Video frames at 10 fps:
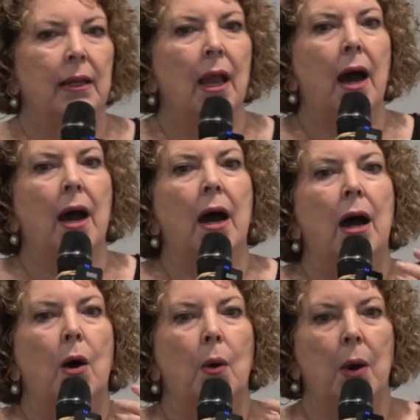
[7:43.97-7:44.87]

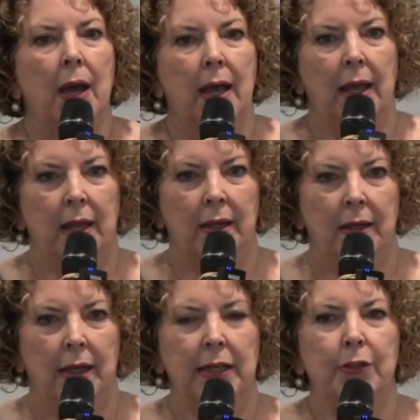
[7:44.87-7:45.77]
Yahweh.
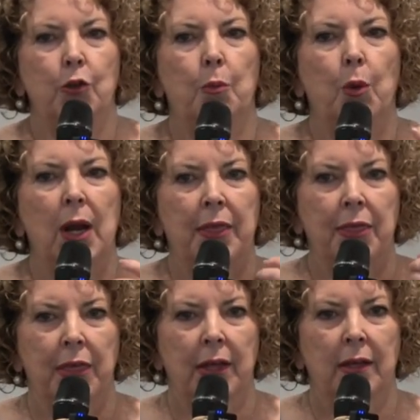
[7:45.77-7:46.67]
It's your
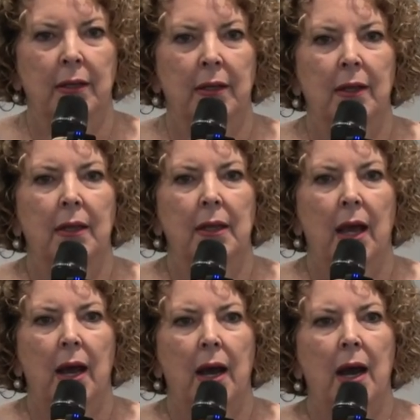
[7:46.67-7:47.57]
breath.
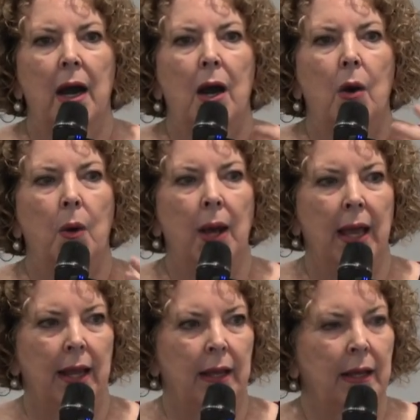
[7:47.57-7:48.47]

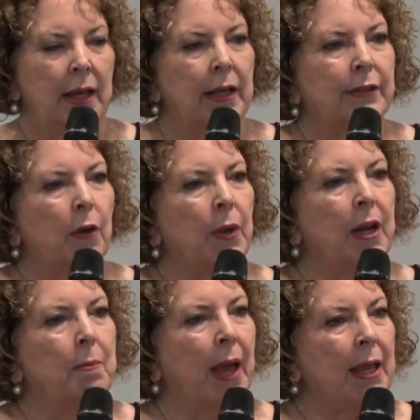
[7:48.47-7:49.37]
Yahweh. So when
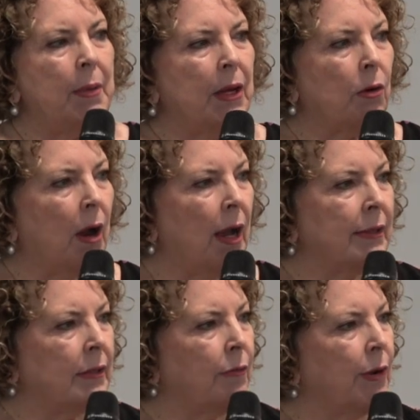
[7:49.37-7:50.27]
a baby
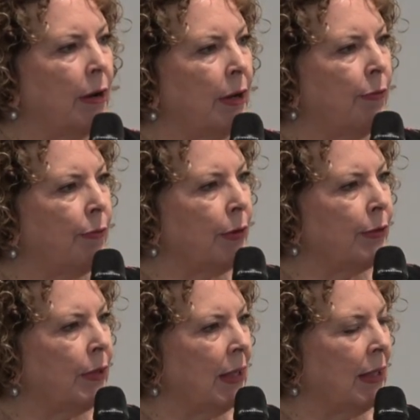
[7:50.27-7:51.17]
cries, the very
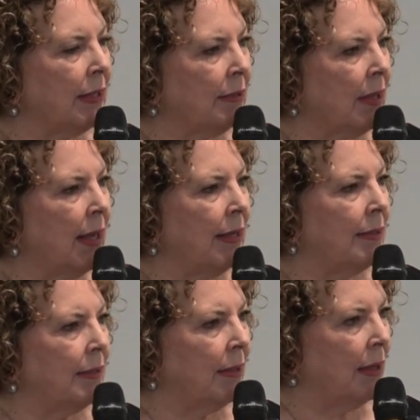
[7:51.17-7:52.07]
first thing they say
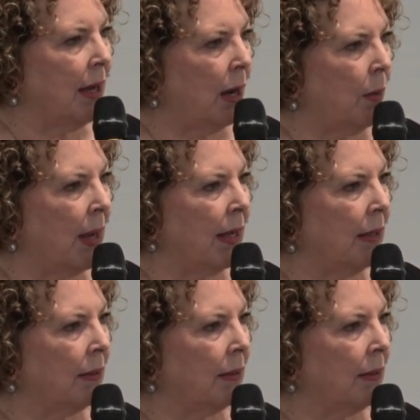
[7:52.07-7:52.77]
is Yahweh.